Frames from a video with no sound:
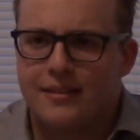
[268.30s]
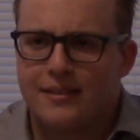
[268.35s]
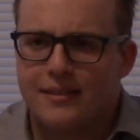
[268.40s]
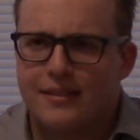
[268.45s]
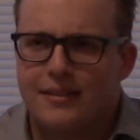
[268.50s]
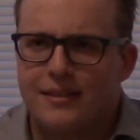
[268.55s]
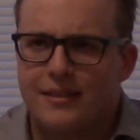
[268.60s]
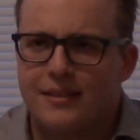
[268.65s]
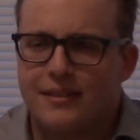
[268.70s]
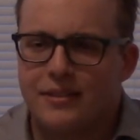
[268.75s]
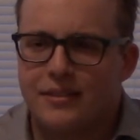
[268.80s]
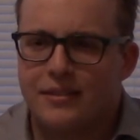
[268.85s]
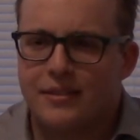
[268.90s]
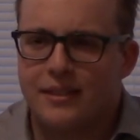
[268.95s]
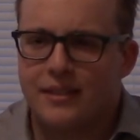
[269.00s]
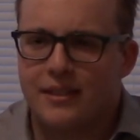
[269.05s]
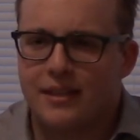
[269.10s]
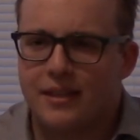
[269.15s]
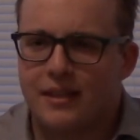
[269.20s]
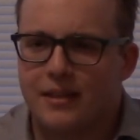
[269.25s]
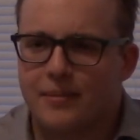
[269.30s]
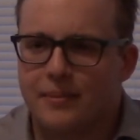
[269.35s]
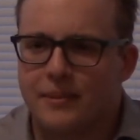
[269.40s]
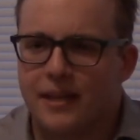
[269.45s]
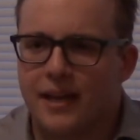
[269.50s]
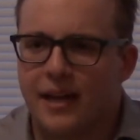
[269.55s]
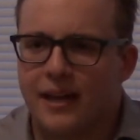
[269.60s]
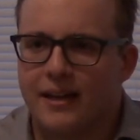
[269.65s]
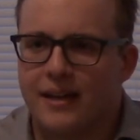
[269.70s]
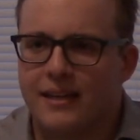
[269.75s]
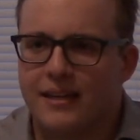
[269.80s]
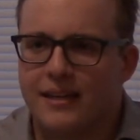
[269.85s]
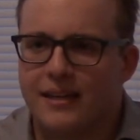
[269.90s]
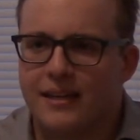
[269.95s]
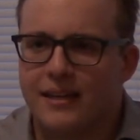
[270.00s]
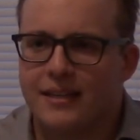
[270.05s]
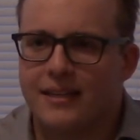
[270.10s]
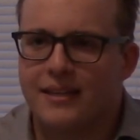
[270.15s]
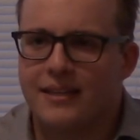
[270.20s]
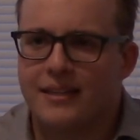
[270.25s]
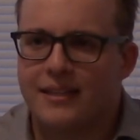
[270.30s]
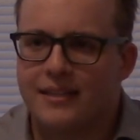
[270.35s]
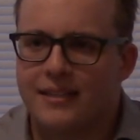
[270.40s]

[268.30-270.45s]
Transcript: an interesting get-up you got on there.